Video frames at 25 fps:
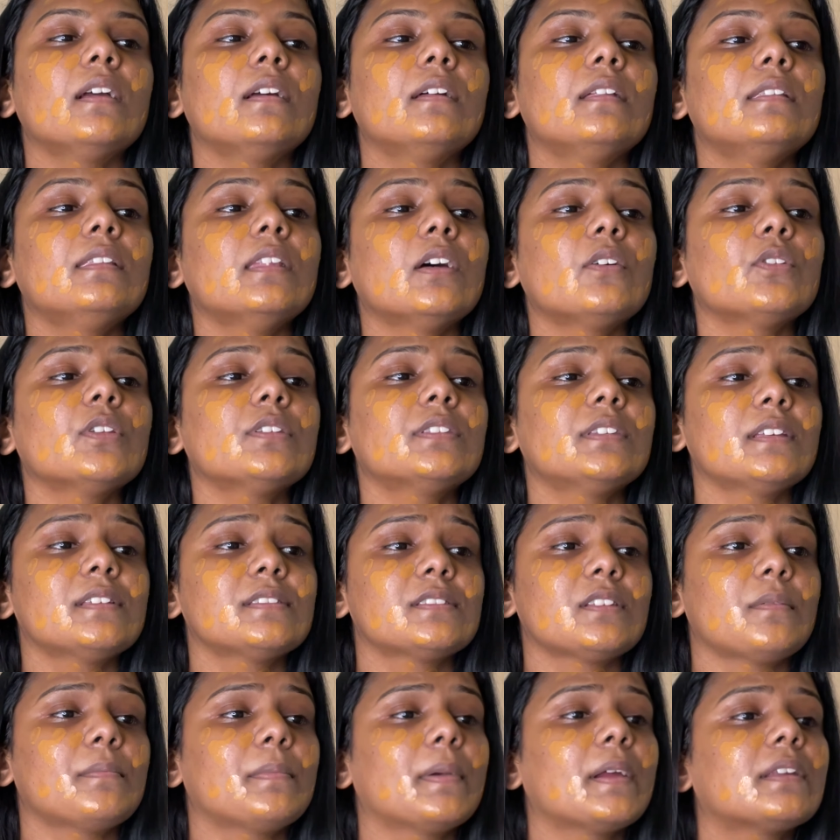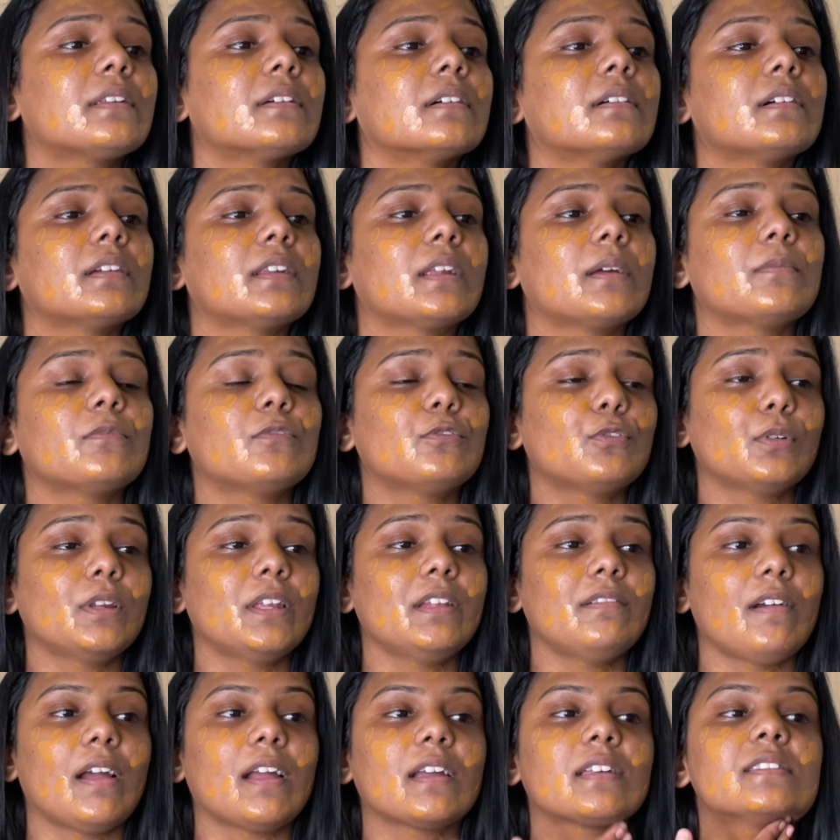now that things are better and I'm fully
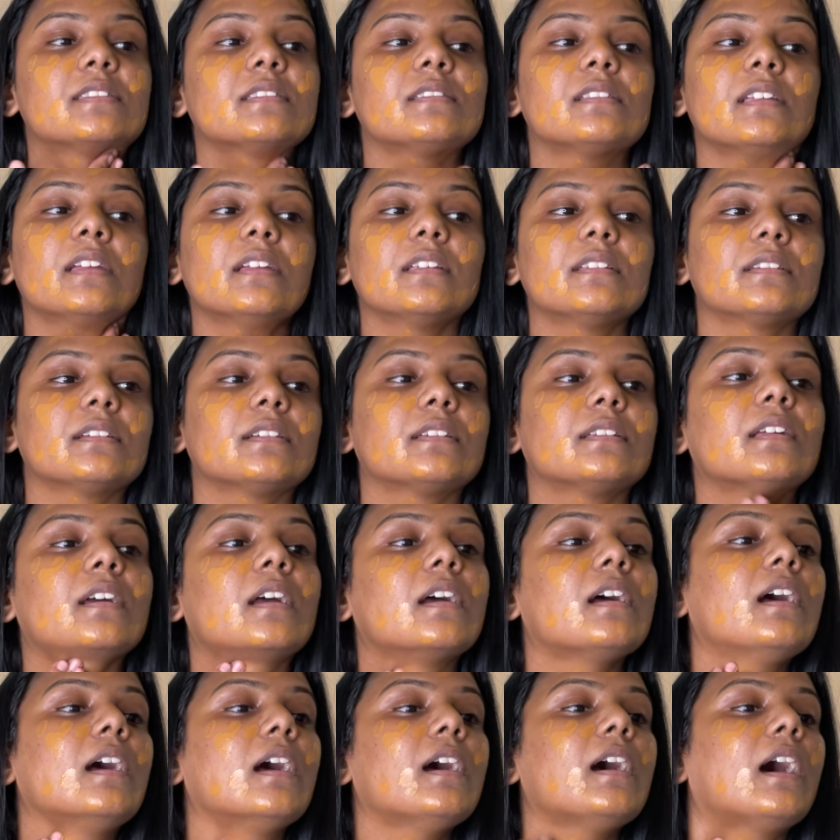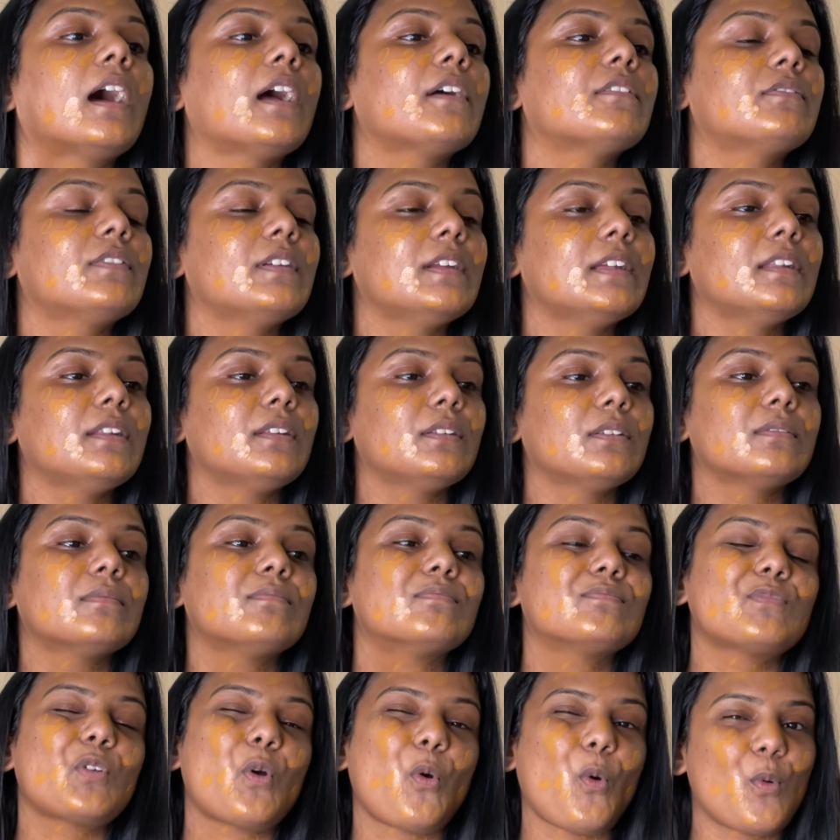vaccinated, I feel
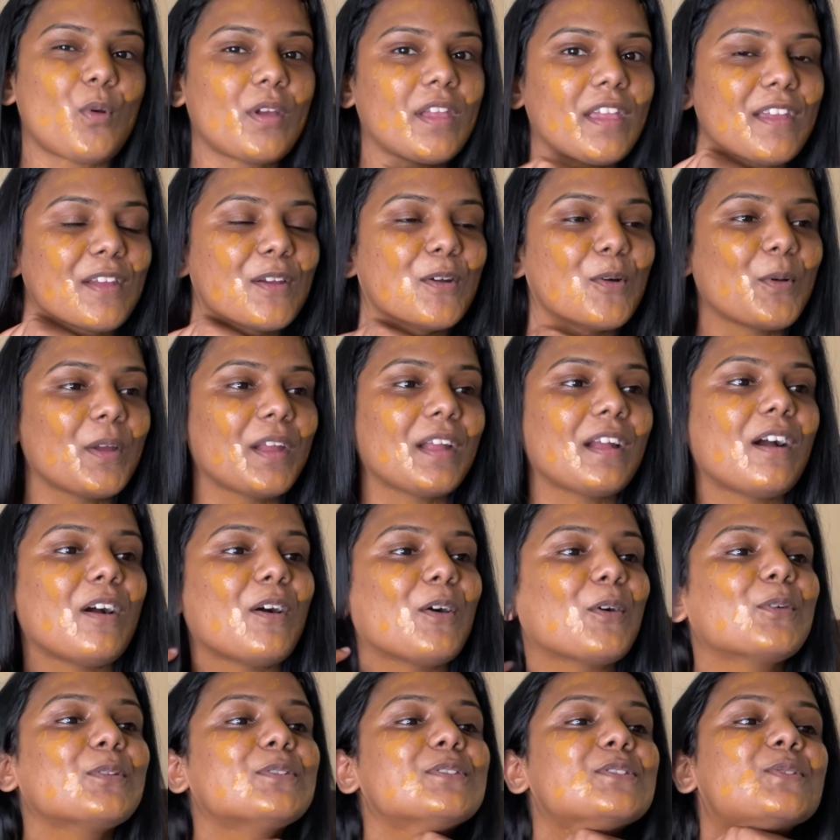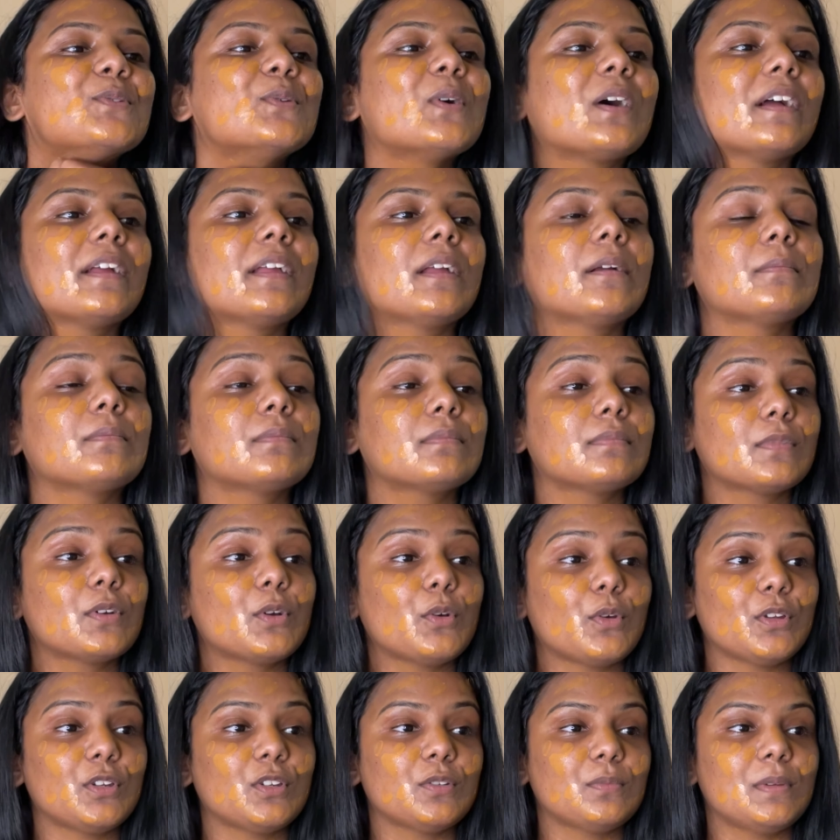okay going out, so I am
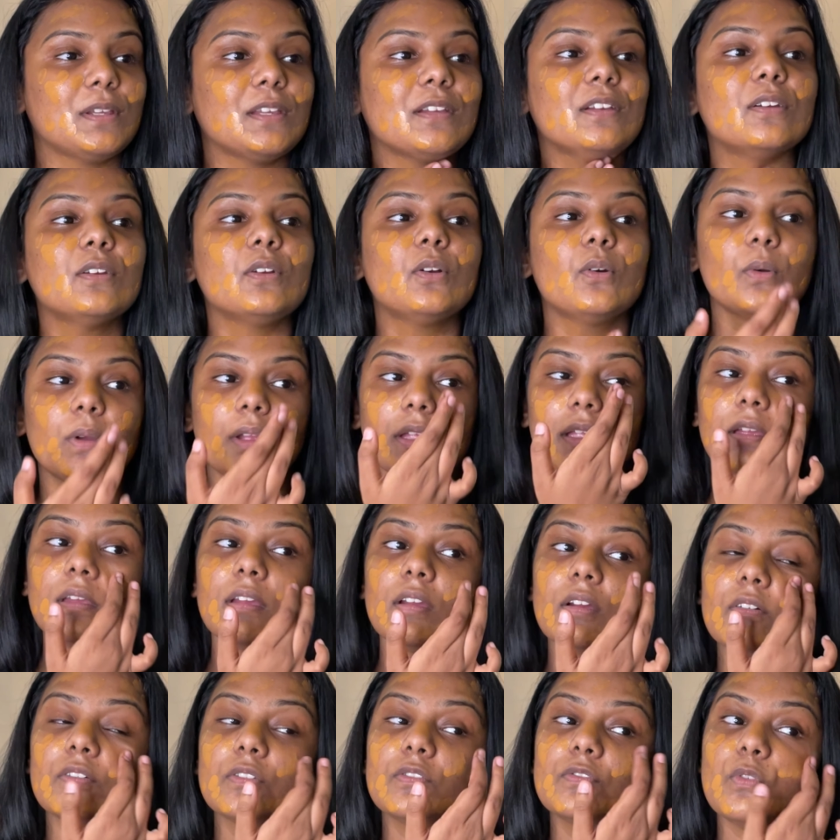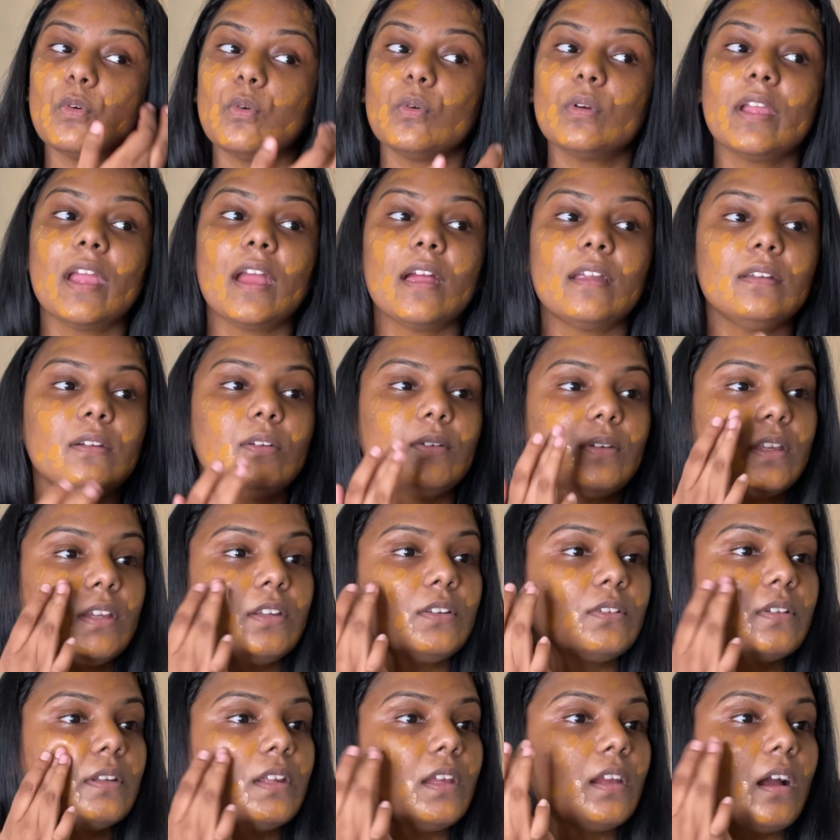going to be going for karaoke
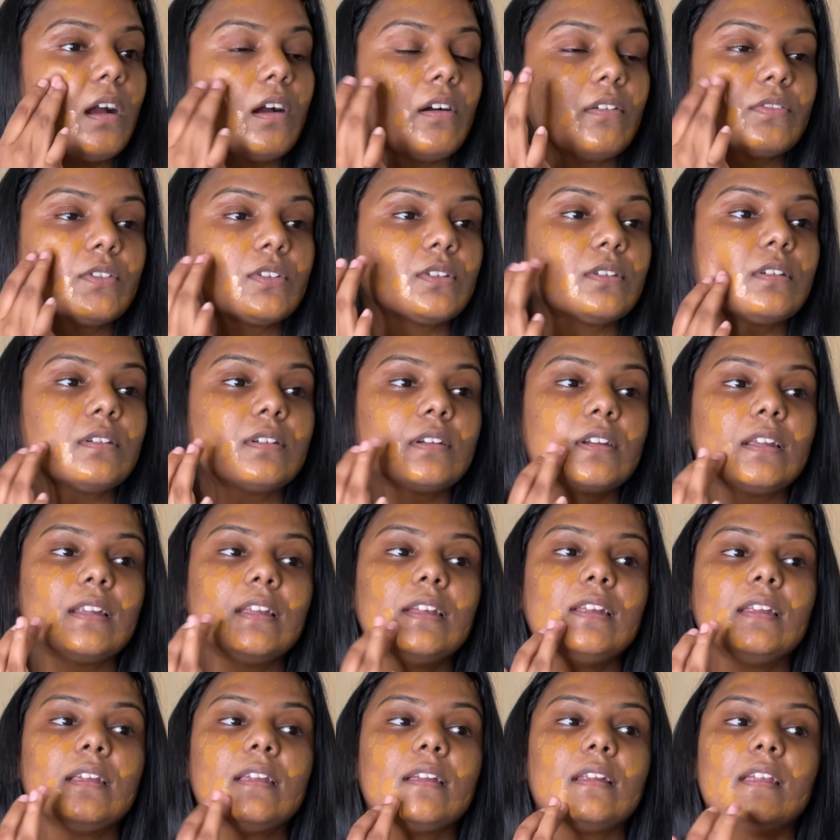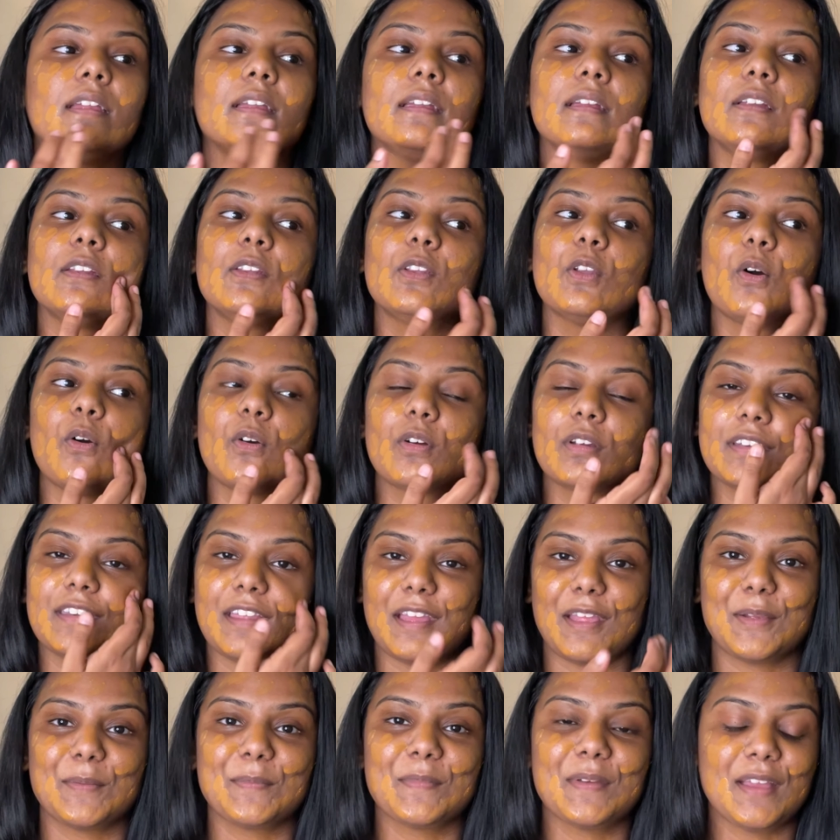today after a really long
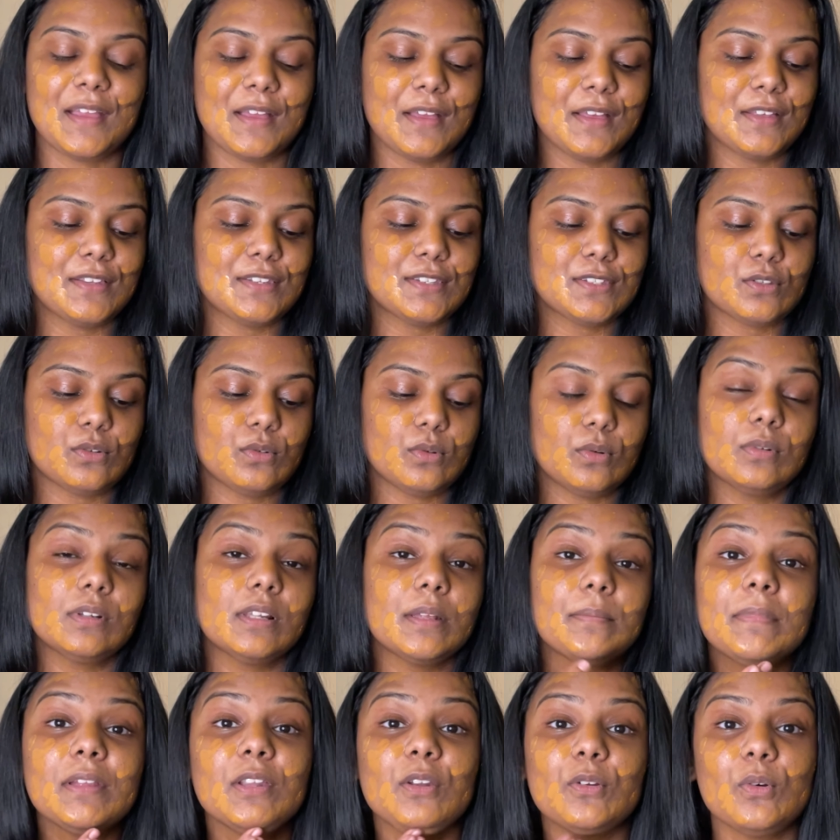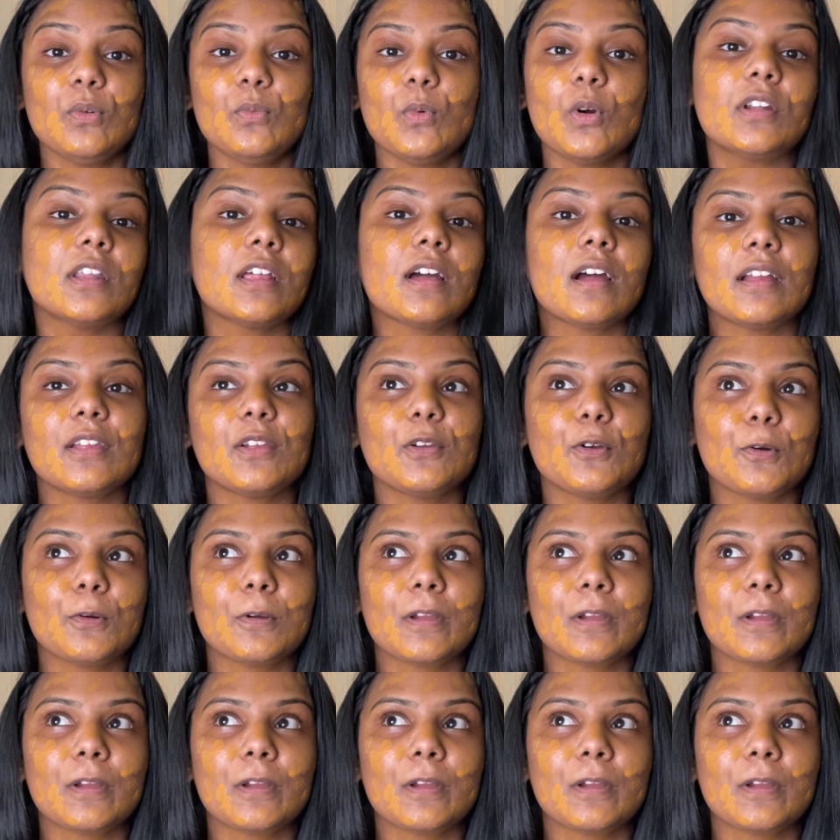time. So let me know, what are your